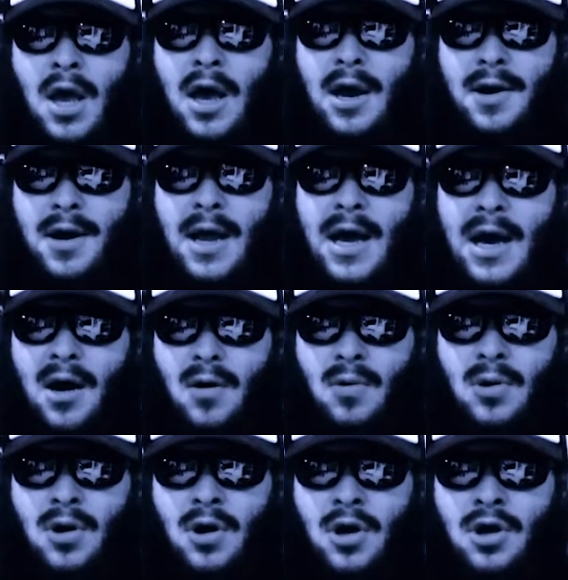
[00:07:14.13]
And now,
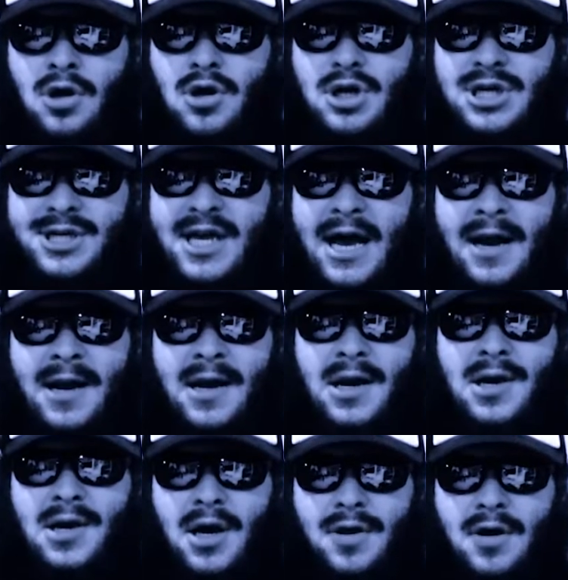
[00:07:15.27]
you're just adding
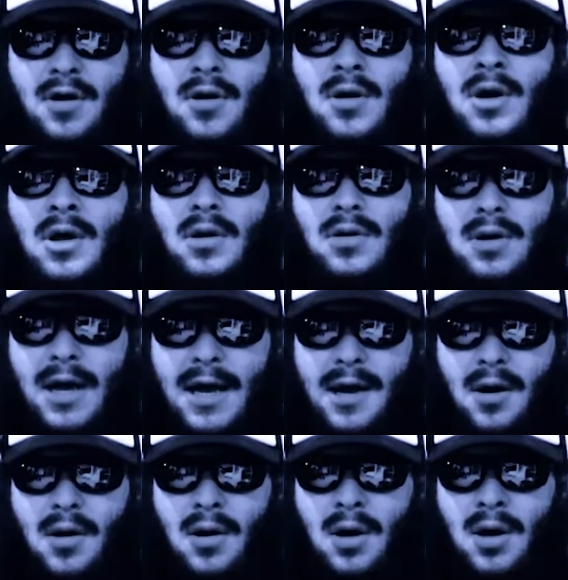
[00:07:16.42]
another
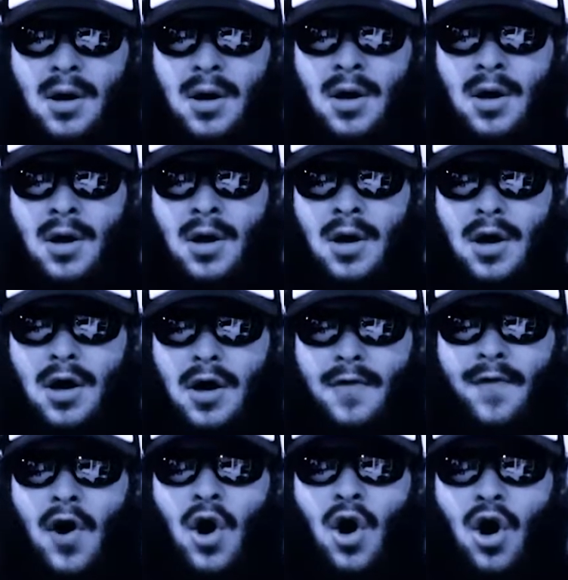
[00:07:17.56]
layer of
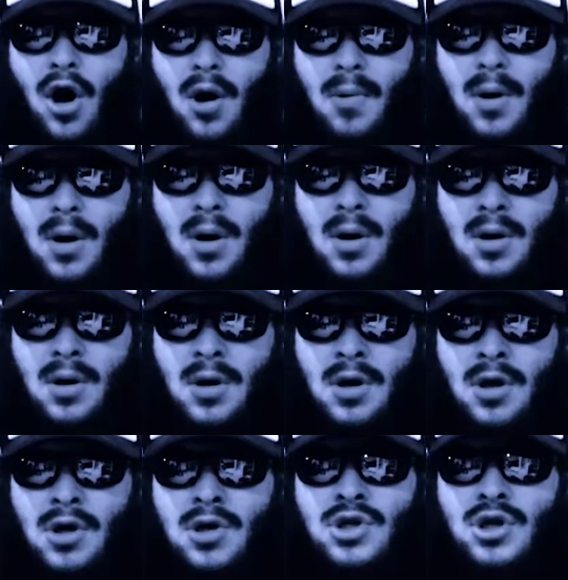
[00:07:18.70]
horror
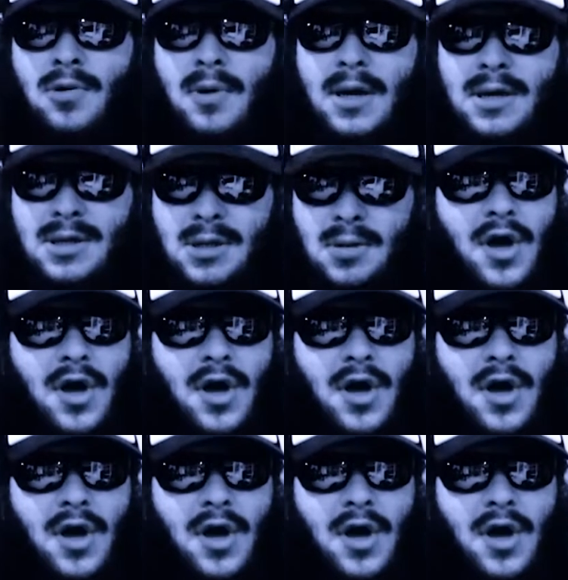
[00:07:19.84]
to it.